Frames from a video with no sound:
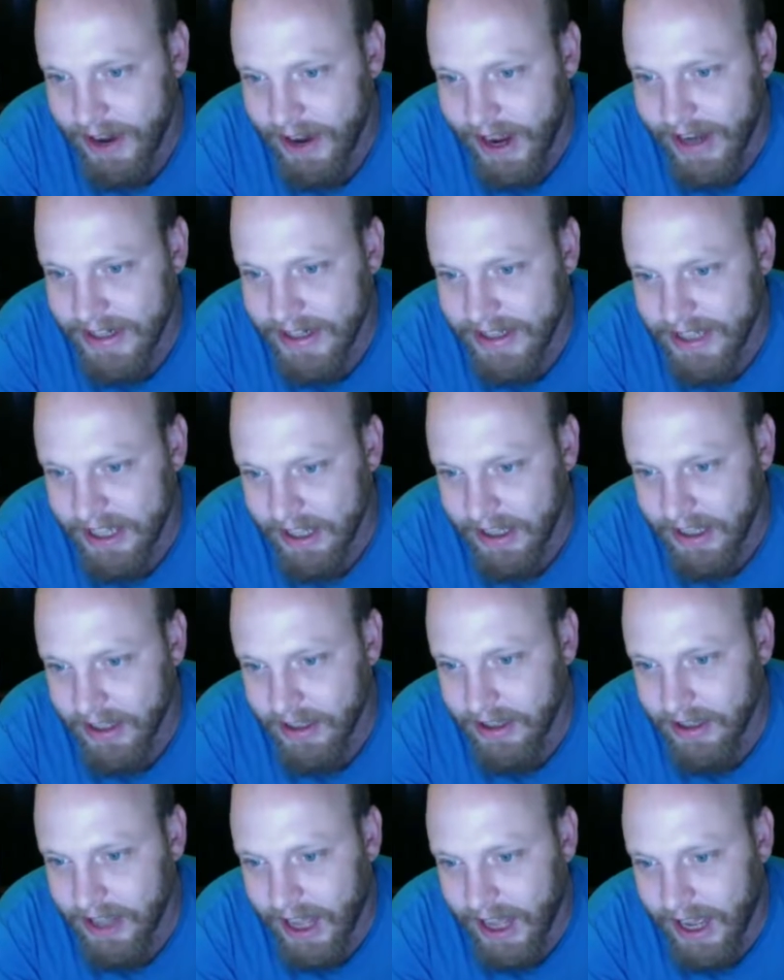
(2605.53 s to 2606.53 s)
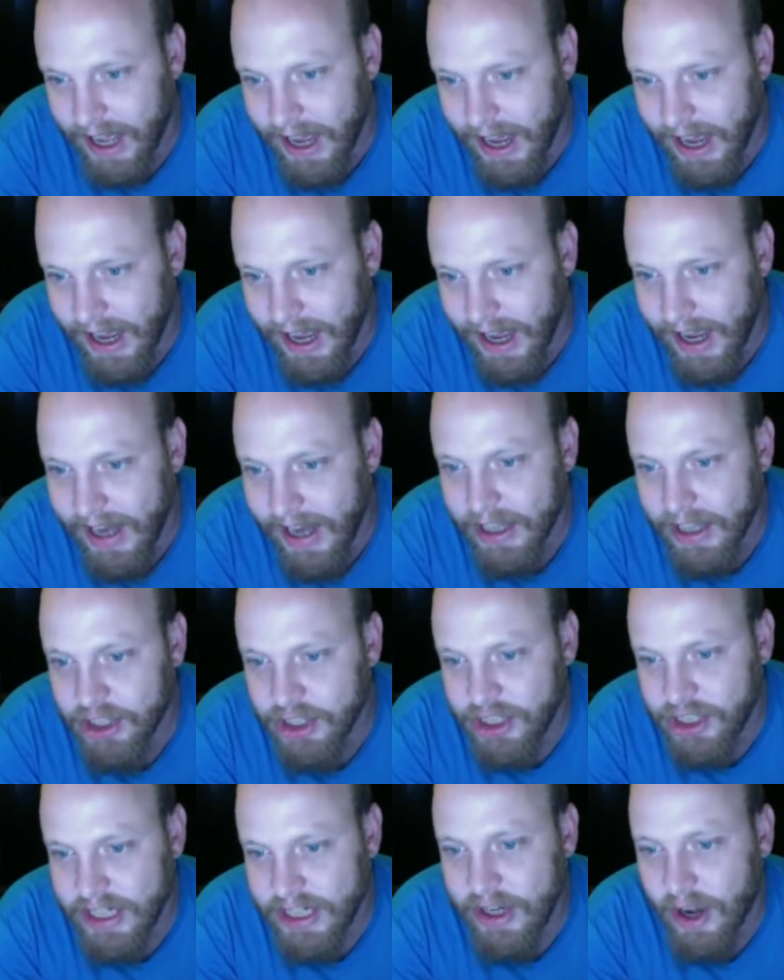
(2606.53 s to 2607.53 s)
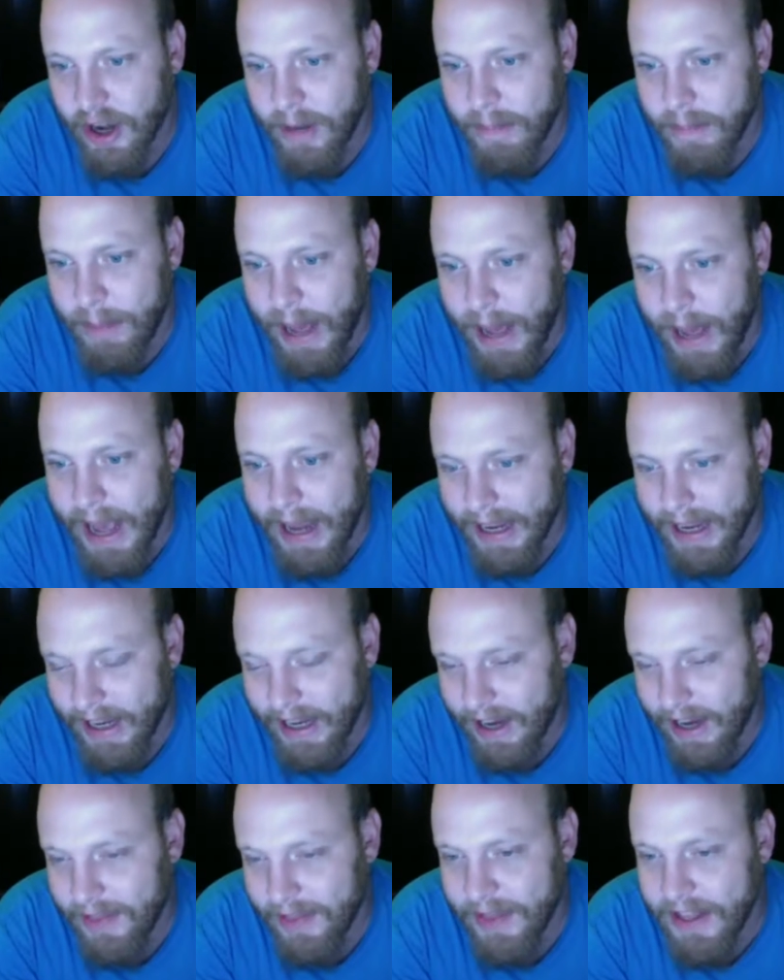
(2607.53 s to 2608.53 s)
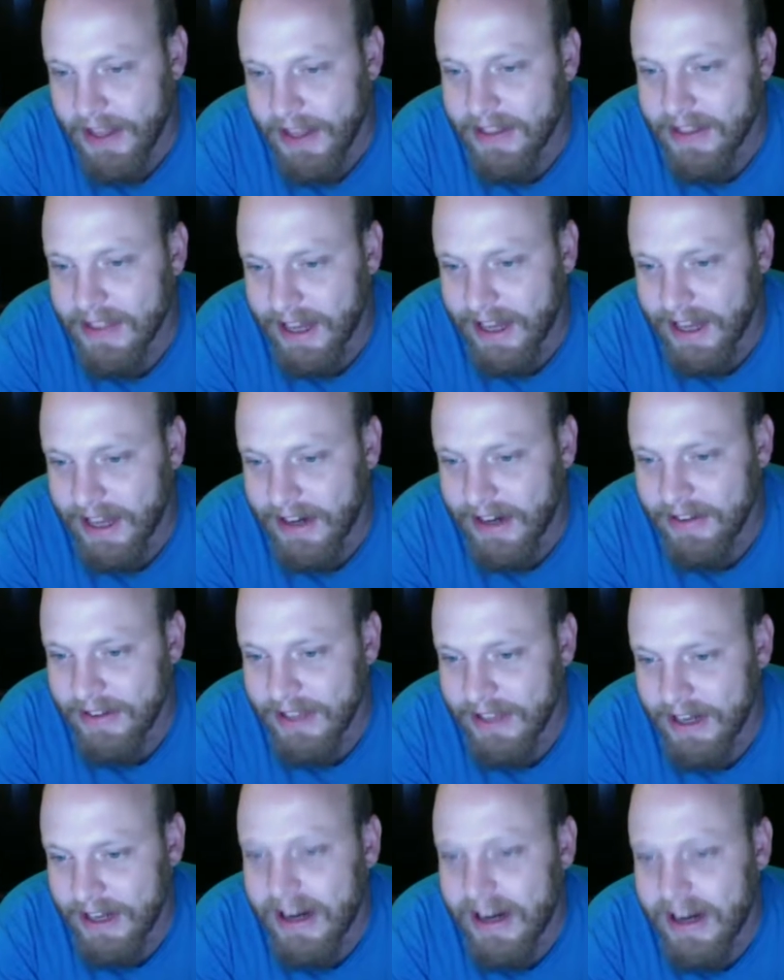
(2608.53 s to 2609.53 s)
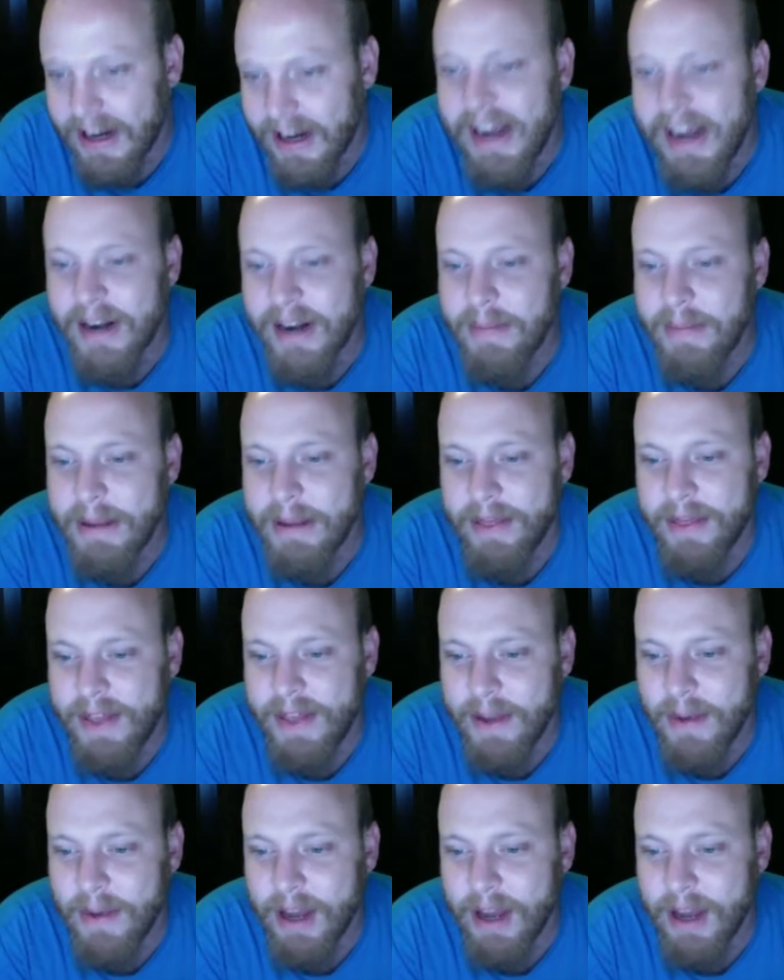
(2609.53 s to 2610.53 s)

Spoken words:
until she got back. And I think that it'll be a thing where,